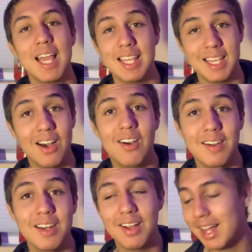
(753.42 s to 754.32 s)
y'all
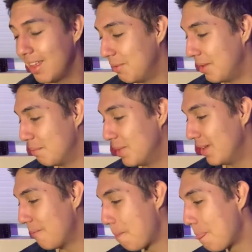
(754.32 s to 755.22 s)
already know how that went, but
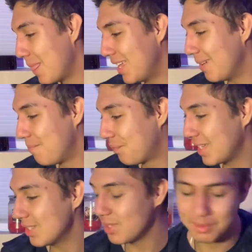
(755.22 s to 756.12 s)
yeah,
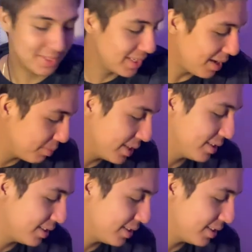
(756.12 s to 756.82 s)
that's what I want to happen.